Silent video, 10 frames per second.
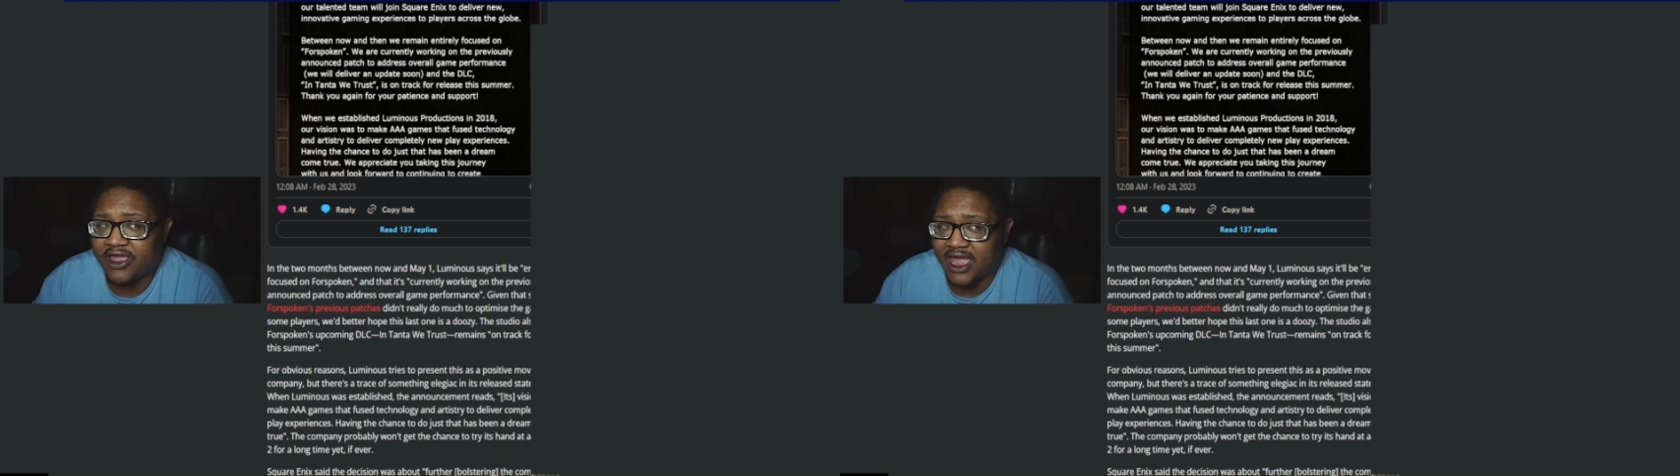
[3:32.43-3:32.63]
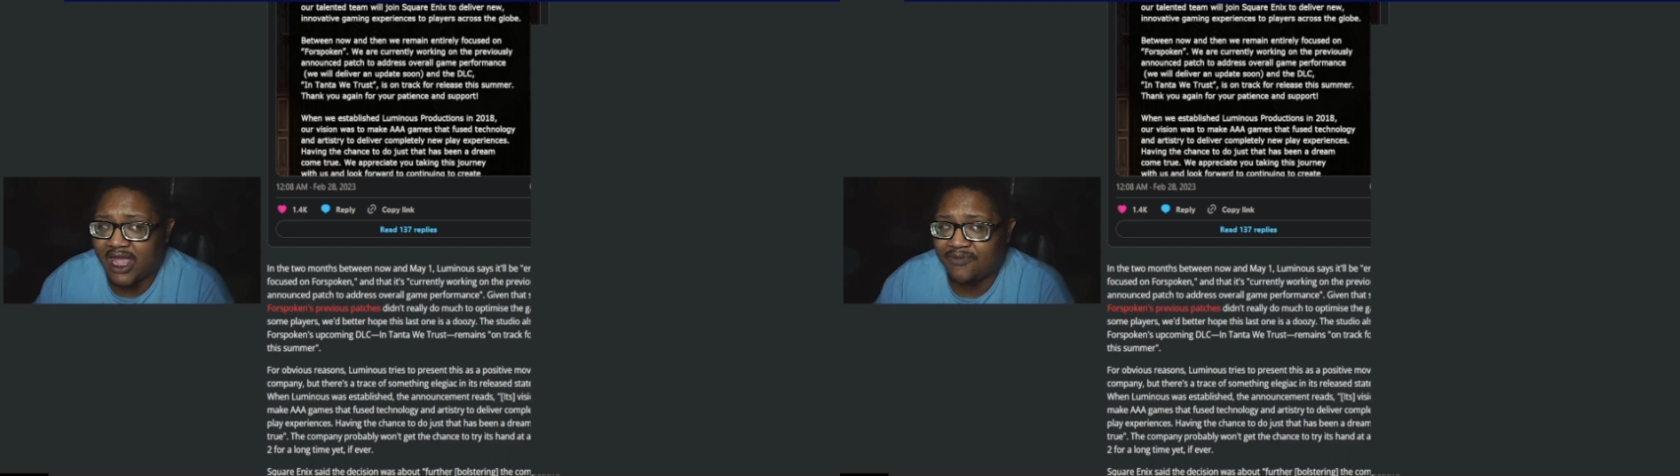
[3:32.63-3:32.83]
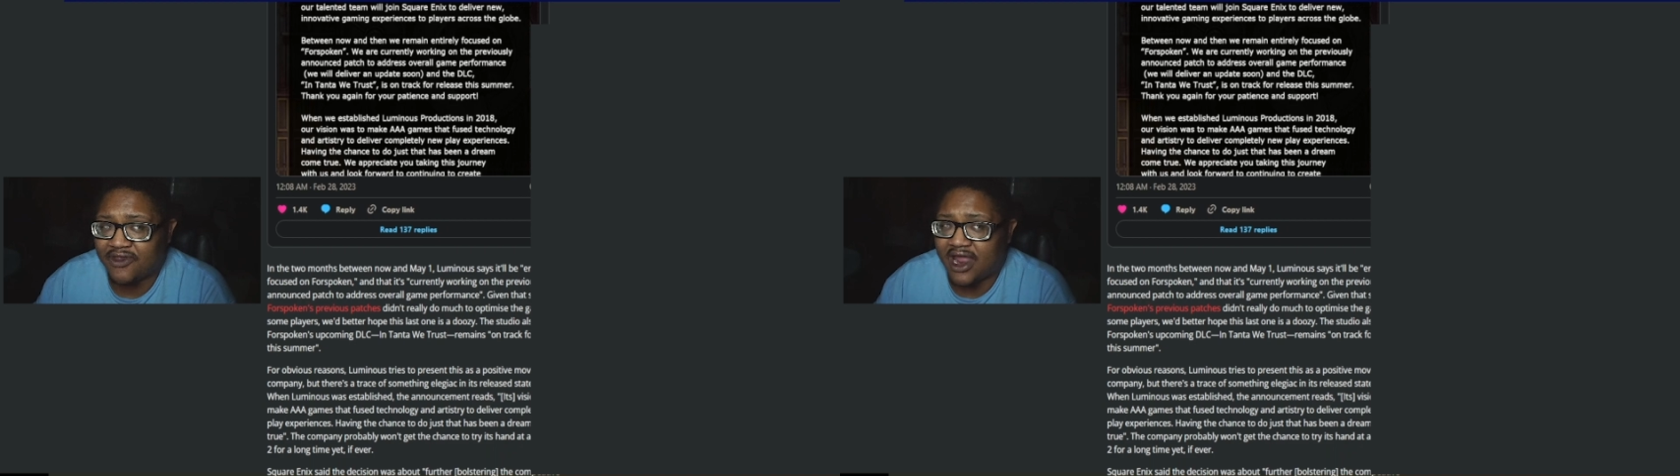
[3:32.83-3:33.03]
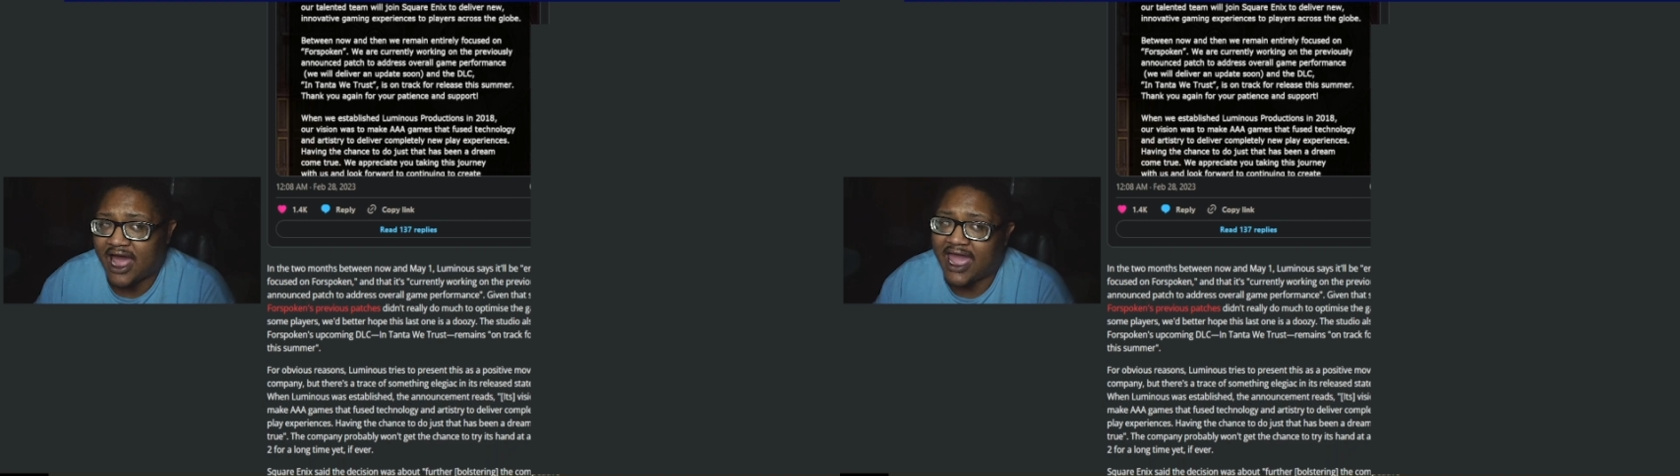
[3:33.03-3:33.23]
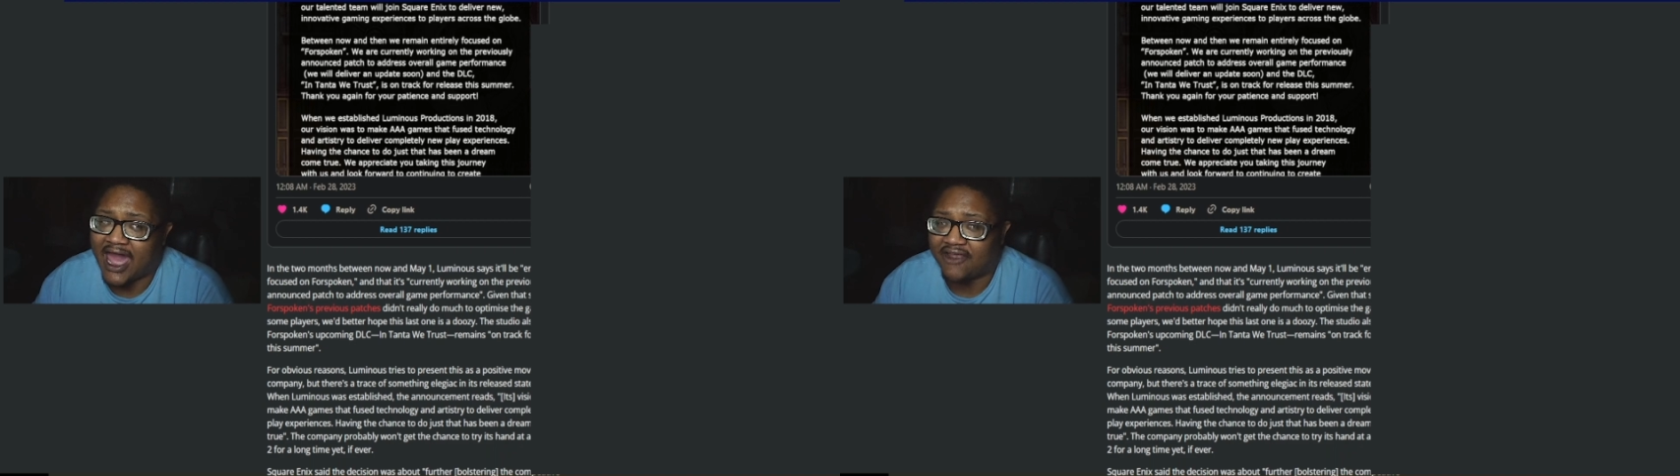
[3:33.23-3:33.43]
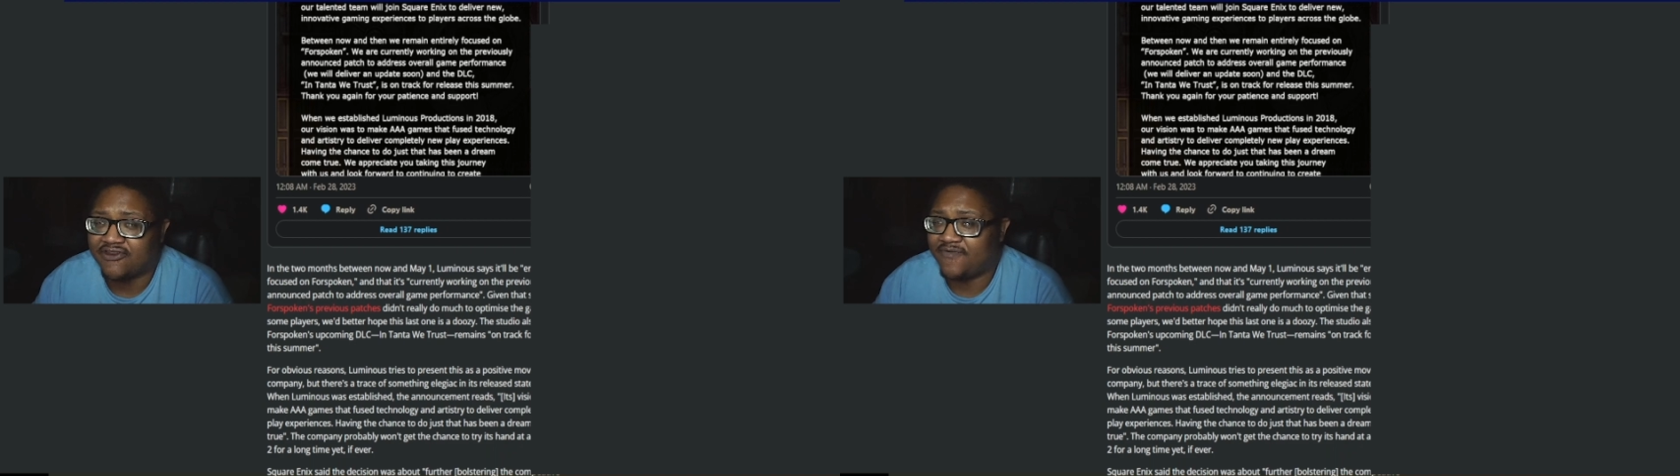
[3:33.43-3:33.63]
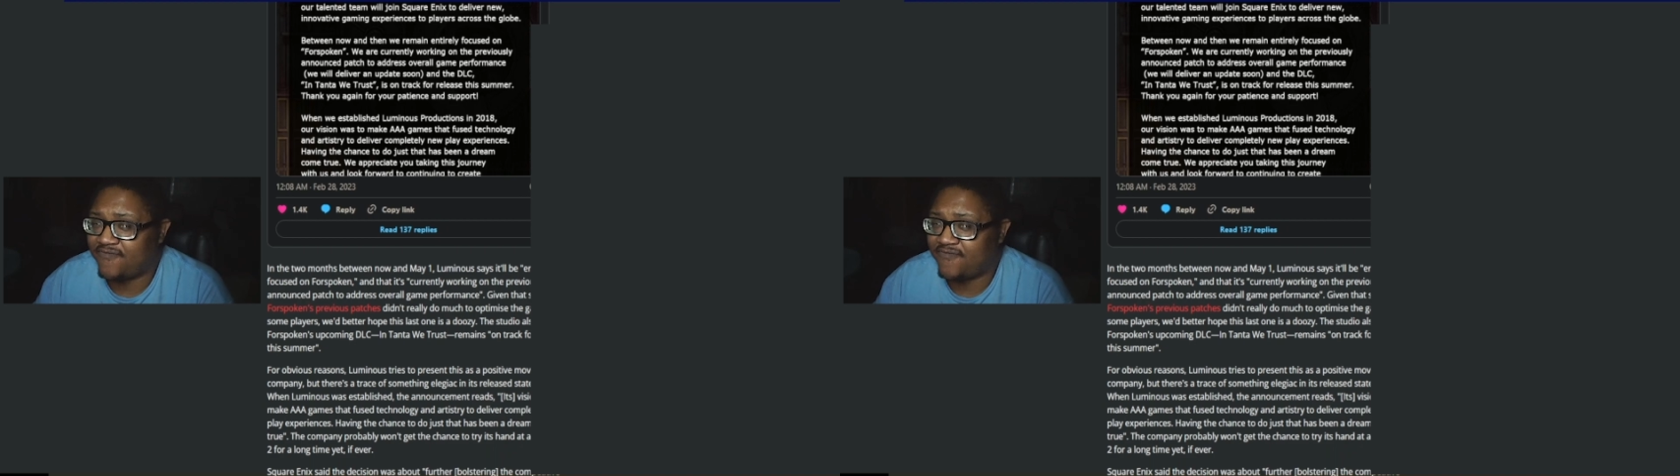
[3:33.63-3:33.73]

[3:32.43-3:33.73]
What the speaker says: games that I actually